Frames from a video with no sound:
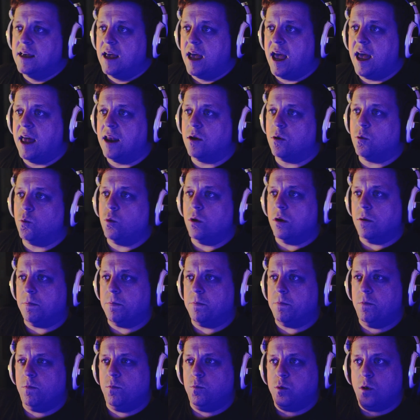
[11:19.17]
And we'll
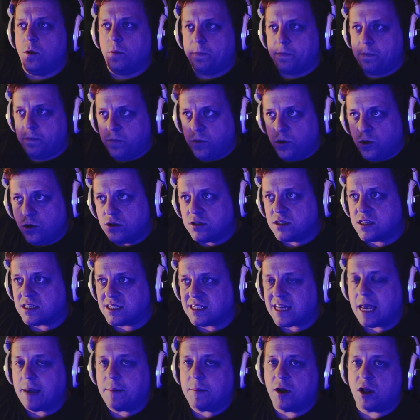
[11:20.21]
use the
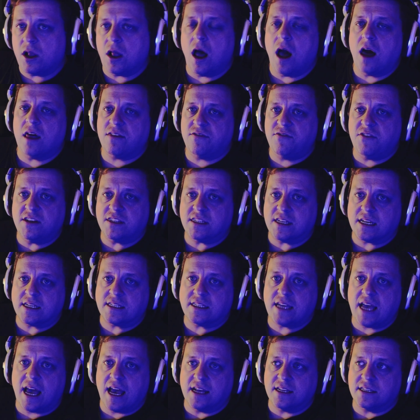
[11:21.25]
same cloth
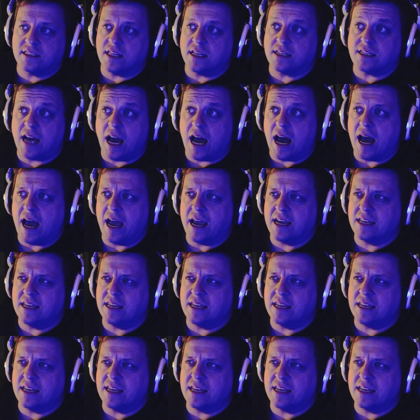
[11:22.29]
physics as the tie,